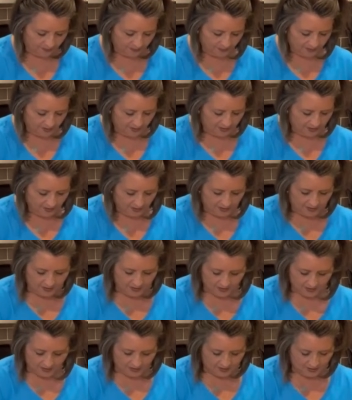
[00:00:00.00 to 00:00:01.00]

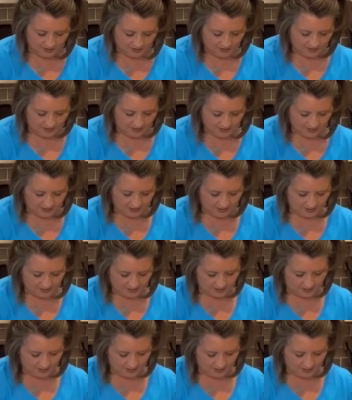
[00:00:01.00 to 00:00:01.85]
(no one is talking)